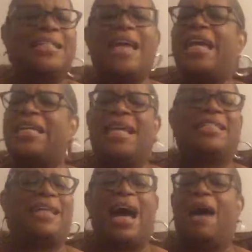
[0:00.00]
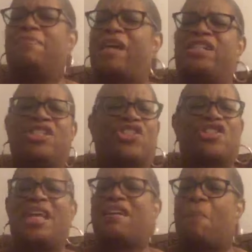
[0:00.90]
taking the time to just
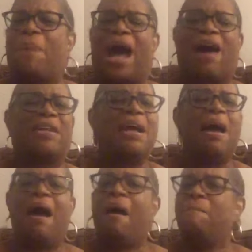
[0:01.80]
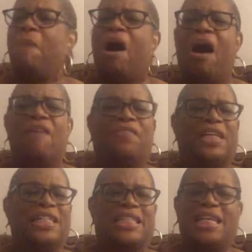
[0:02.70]
think about how
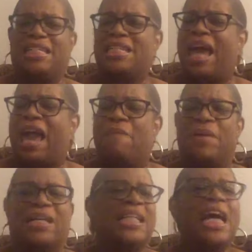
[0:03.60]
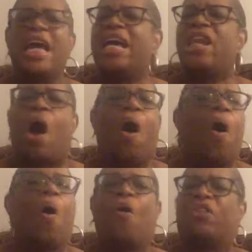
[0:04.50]
marvelous his name is in
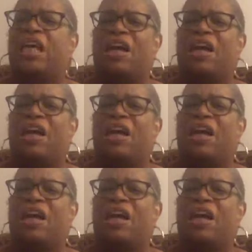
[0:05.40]
all the